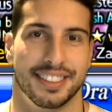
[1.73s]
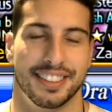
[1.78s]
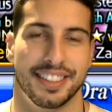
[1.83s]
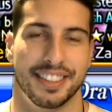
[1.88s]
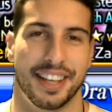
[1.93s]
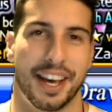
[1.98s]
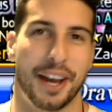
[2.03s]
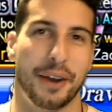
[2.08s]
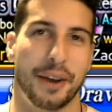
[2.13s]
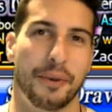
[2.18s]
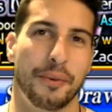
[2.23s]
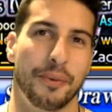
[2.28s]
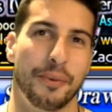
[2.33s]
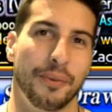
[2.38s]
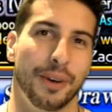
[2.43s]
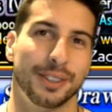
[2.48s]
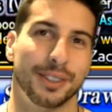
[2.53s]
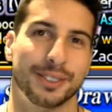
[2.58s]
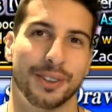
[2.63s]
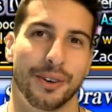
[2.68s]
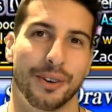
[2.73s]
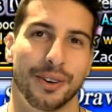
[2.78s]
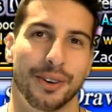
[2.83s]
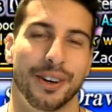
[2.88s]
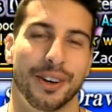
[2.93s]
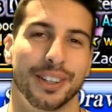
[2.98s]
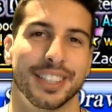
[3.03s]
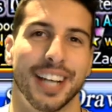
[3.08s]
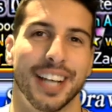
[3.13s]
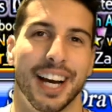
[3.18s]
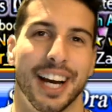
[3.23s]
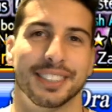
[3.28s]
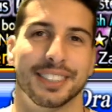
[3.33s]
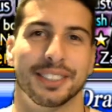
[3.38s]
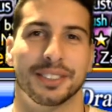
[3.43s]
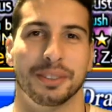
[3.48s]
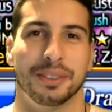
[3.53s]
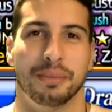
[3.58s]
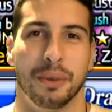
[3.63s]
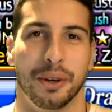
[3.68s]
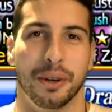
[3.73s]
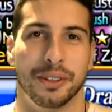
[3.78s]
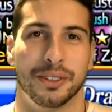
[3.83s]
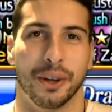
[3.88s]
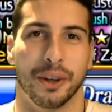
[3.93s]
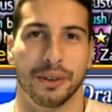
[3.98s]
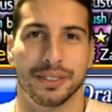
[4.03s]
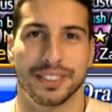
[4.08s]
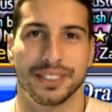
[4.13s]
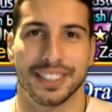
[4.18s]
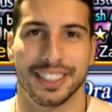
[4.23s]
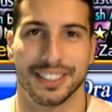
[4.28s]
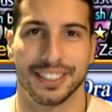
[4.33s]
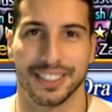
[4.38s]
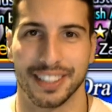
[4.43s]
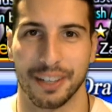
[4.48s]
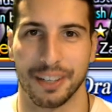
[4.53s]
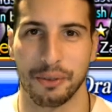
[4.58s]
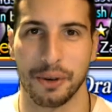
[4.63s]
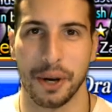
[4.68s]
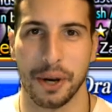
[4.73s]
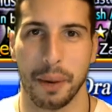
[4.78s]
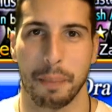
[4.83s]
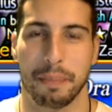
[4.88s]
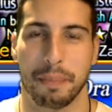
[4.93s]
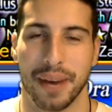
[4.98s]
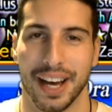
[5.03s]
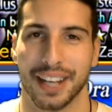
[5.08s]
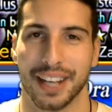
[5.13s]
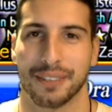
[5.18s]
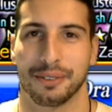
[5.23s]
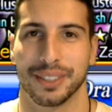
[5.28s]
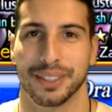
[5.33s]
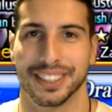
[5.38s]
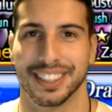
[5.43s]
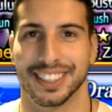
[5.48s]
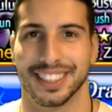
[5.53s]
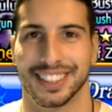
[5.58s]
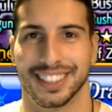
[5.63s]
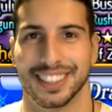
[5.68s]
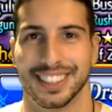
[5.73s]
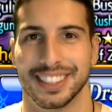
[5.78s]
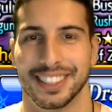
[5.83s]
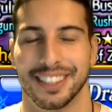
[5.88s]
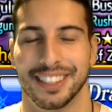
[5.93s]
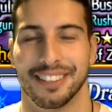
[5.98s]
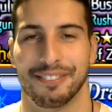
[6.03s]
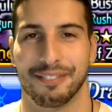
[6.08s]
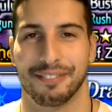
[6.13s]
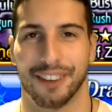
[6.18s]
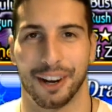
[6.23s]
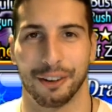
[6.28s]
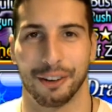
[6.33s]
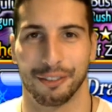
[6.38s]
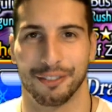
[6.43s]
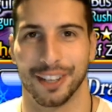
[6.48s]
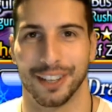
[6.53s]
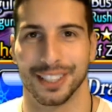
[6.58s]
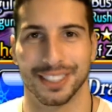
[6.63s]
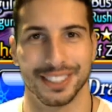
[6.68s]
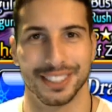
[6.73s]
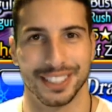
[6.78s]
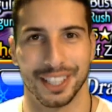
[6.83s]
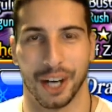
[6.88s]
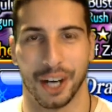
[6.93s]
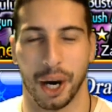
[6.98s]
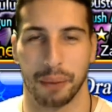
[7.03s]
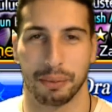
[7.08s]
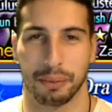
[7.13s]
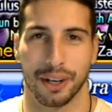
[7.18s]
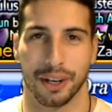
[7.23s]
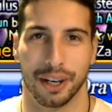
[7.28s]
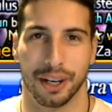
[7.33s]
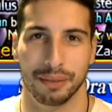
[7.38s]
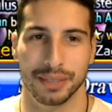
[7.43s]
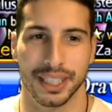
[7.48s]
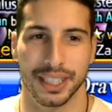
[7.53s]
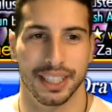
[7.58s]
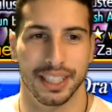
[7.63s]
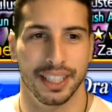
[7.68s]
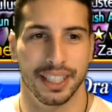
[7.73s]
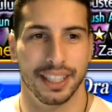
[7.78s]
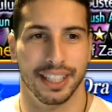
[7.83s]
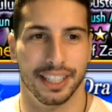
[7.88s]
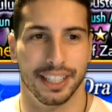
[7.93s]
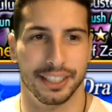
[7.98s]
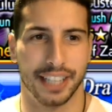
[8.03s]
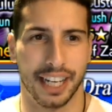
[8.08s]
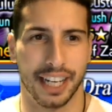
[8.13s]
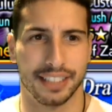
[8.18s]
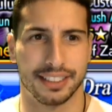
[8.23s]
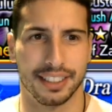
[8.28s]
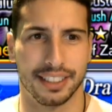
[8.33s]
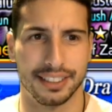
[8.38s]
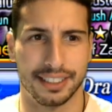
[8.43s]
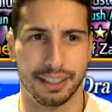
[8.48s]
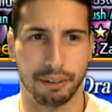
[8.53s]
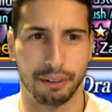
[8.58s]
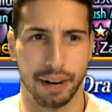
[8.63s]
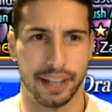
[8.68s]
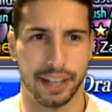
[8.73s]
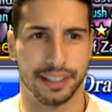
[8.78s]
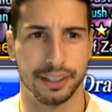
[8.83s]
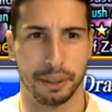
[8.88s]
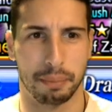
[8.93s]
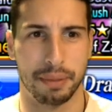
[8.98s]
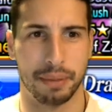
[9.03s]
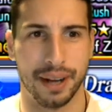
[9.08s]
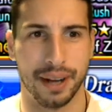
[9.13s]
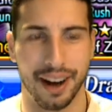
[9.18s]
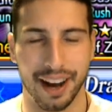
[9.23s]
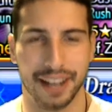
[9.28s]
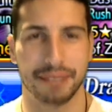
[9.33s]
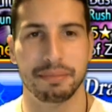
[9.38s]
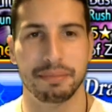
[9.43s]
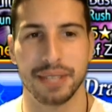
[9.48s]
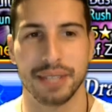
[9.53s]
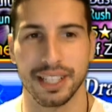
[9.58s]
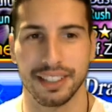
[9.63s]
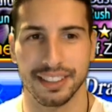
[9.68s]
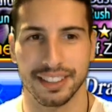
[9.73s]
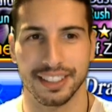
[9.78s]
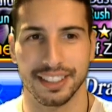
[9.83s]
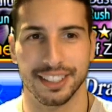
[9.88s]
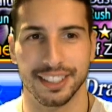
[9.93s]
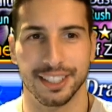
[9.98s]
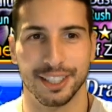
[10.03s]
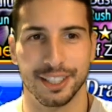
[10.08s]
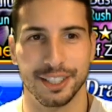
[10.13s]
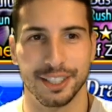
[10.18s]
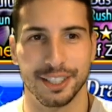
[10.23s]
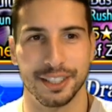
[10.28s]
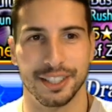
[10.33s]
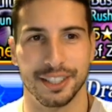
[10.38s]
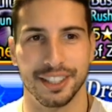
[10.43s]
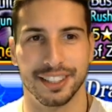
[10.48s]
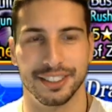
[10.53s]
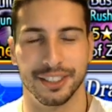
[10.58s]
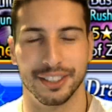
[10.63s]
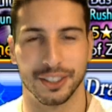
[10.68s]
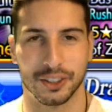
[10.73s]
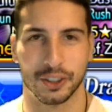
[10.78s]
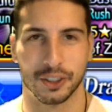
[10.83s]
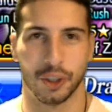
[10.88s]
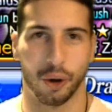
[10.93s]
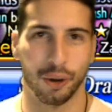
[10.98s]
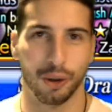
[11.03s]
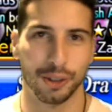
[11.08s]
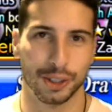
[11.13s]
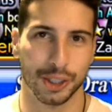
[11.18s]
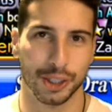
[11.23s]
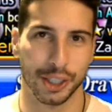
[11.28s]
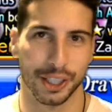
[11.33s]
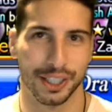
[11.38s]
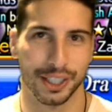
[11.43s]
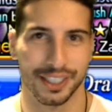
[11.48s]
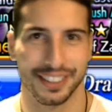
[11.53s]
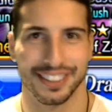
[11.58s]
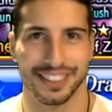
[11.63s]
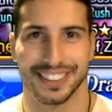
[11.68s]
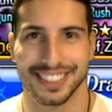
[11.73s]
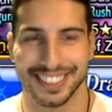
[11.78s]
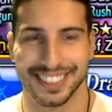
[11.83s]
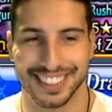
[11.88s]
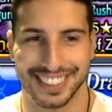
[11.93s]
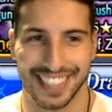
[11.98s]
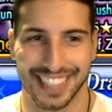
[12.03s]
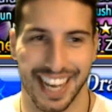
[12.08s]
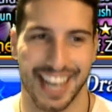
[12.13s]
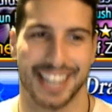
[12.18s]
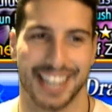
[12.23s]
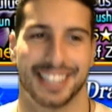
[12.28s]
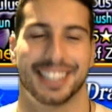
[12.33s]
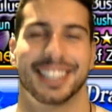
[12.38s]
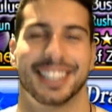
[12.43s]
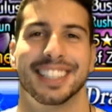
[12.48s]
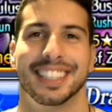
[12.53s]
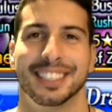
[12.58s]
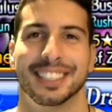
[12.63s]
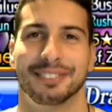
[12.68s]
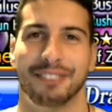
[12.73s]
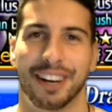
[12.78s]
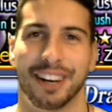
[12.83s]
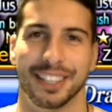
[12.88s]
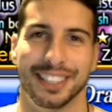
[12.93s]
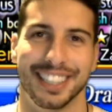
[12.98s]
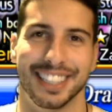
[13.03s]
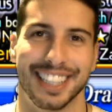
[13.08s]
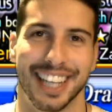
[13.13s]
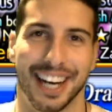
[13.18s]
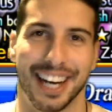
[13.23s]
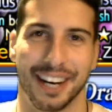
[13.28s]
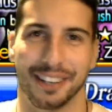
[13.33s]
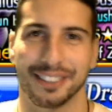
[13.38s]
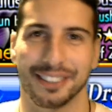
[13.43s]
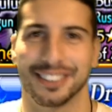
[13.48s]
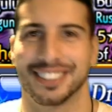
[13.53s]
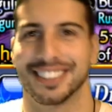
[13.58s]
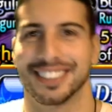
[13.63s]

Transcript: Hey, what's going on, guys? It's your boy Toasty, and today we are back with Dissidia Final Fantasy Opera Omnia. And you guys can see right here behind me, the soldier Zack is finally out